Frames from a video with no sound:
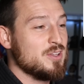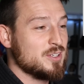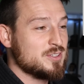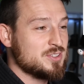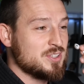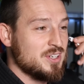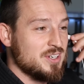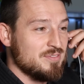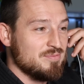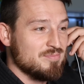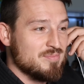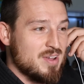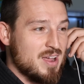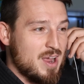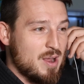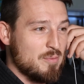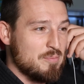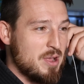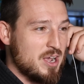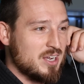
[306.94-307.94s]
looks good,
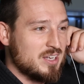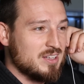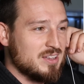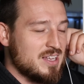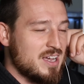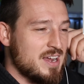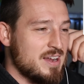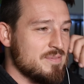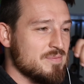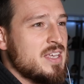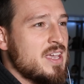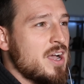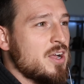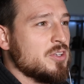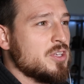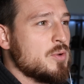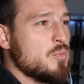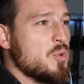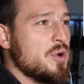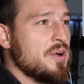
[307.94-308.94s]
I'm not gonna lie. He
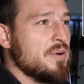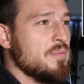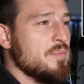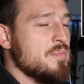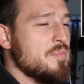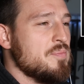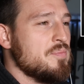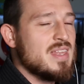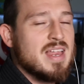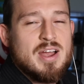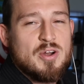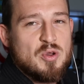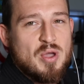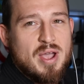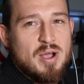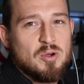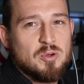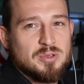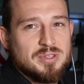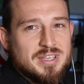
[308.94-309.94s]
held up well. I don't know
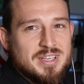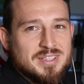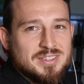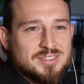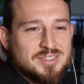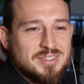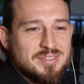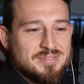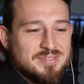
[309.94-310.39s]
how old he is.